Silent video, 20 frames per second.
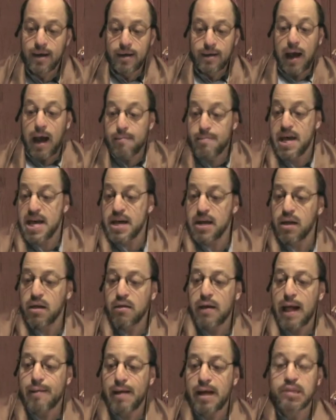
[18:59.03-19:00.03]
"Come in,
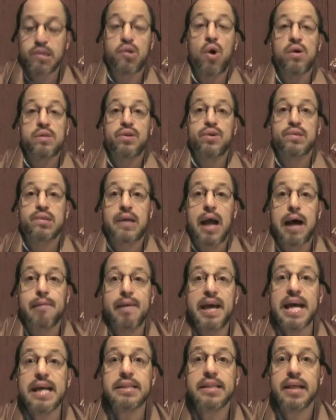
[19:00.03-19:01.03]
Rabbi Saunders, come
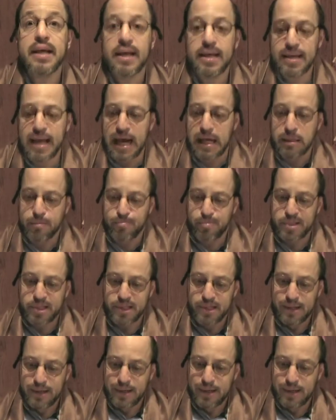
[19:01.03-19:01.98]
in," he yelped.